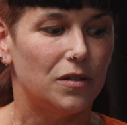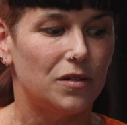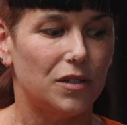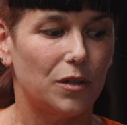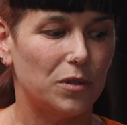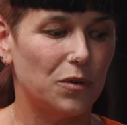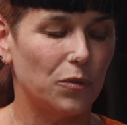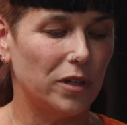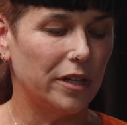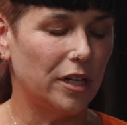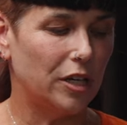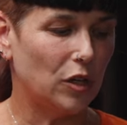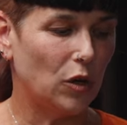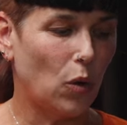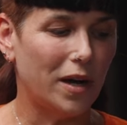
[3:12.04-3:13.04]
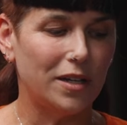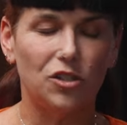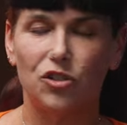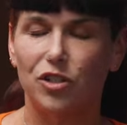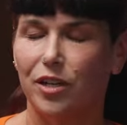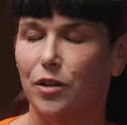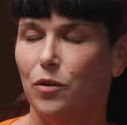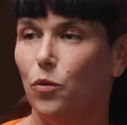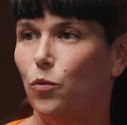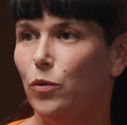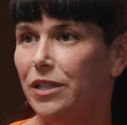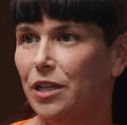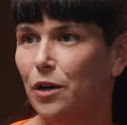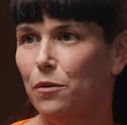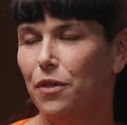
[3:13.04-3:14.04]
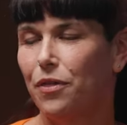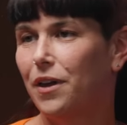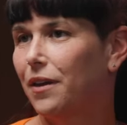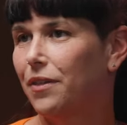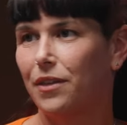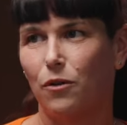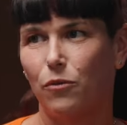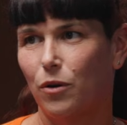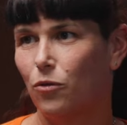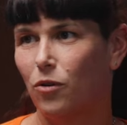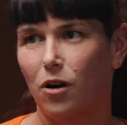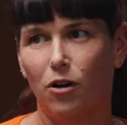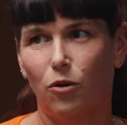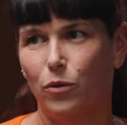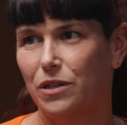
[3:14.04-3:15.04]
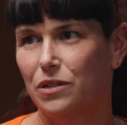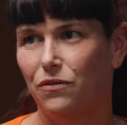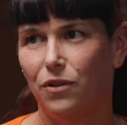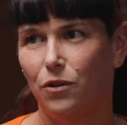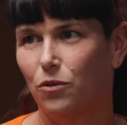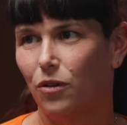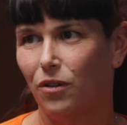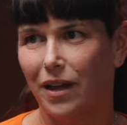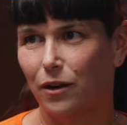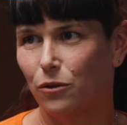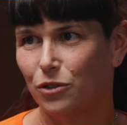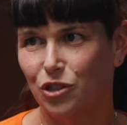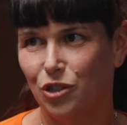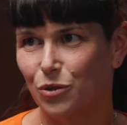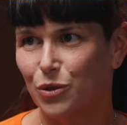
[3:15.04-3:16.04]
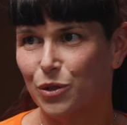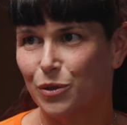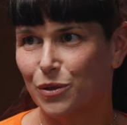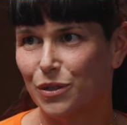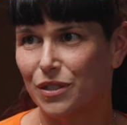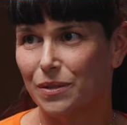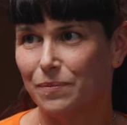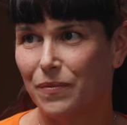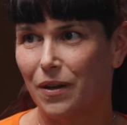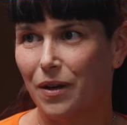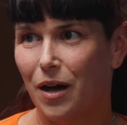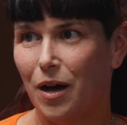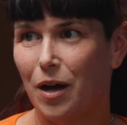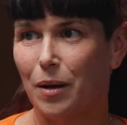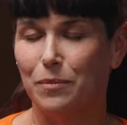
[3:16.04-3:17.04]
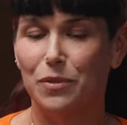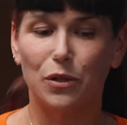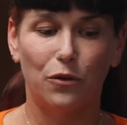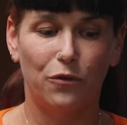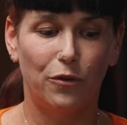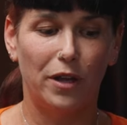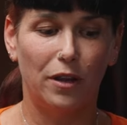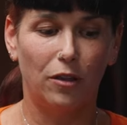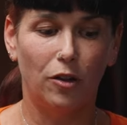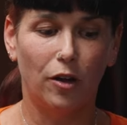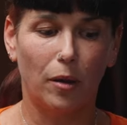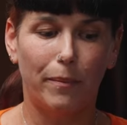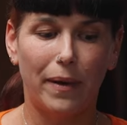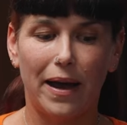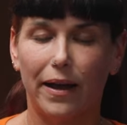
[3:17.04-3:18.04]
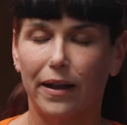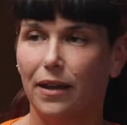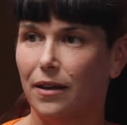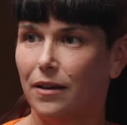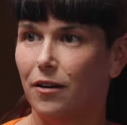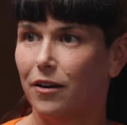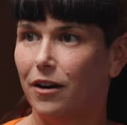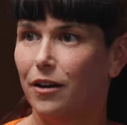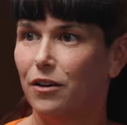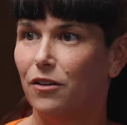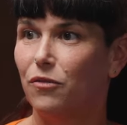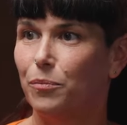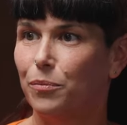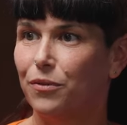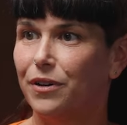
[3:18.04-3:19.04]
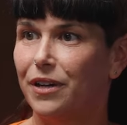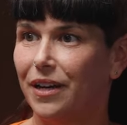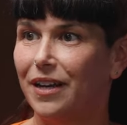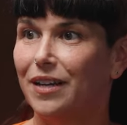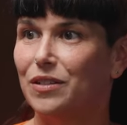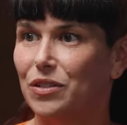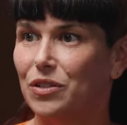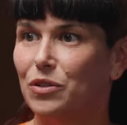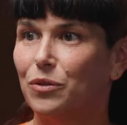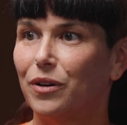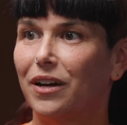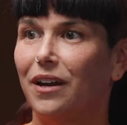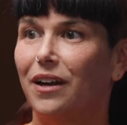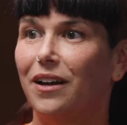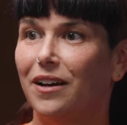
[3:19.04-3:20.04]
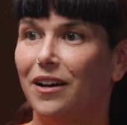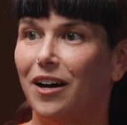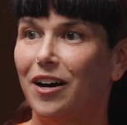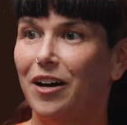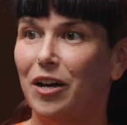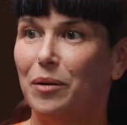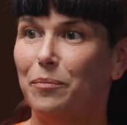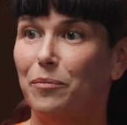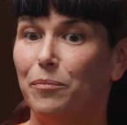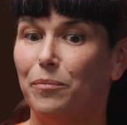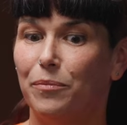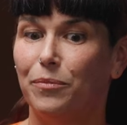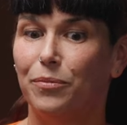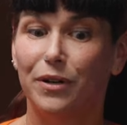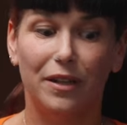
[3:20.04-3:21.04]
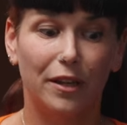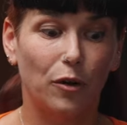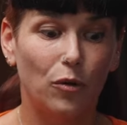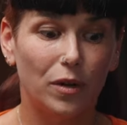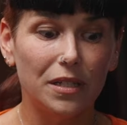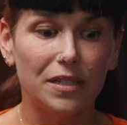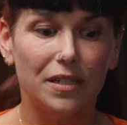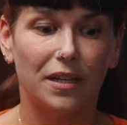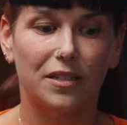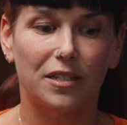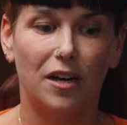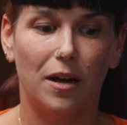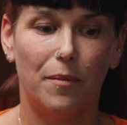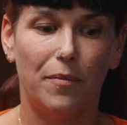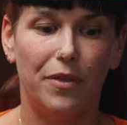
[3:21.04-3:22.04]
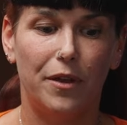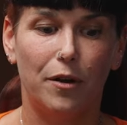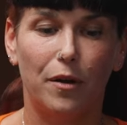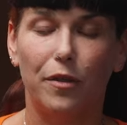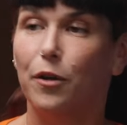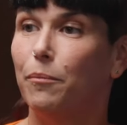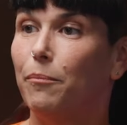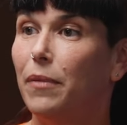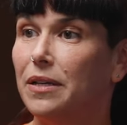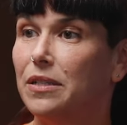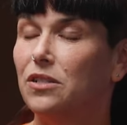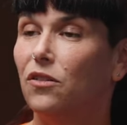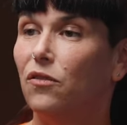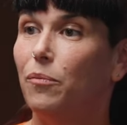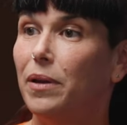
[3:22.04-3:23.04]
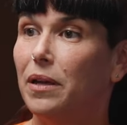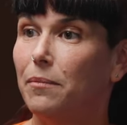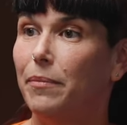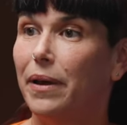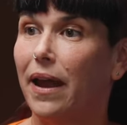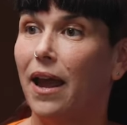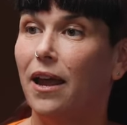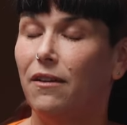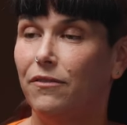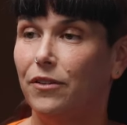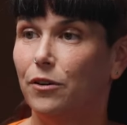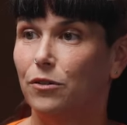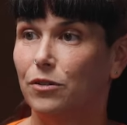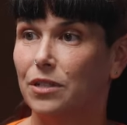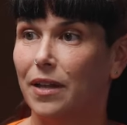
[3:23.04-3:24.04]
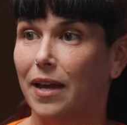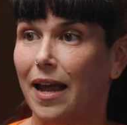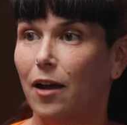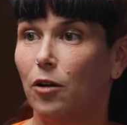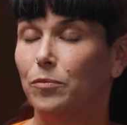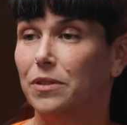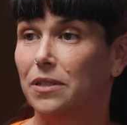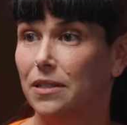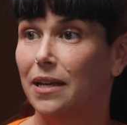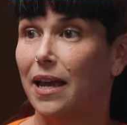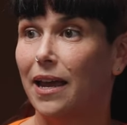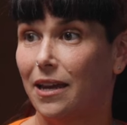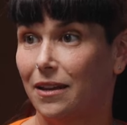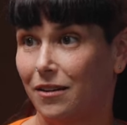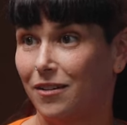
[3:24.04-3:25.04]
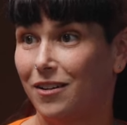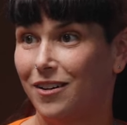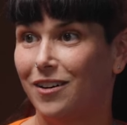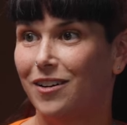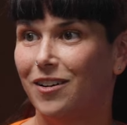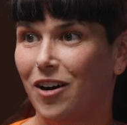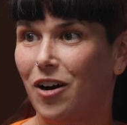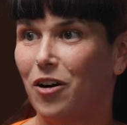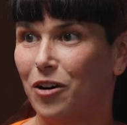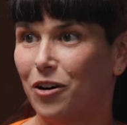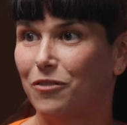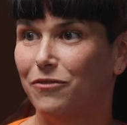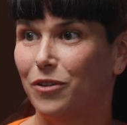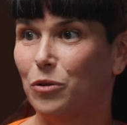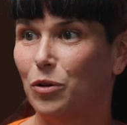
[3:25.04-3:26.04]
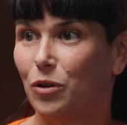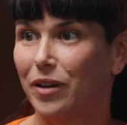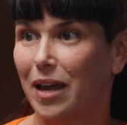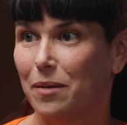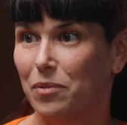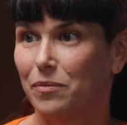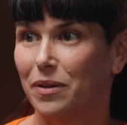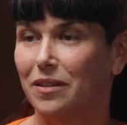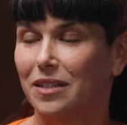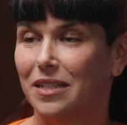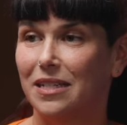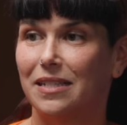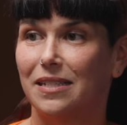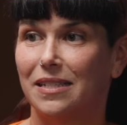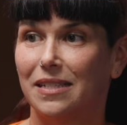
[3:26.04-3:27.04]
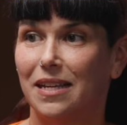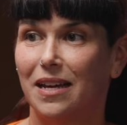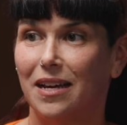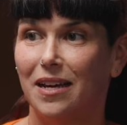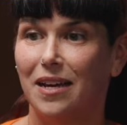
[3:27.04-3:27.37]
So it's a really good question. We don't think that we were always vocal language users. So if we look back in our kind of prehistory, pre-linguistic time, there must have been behaviors that helped us gain our vocal capabilities.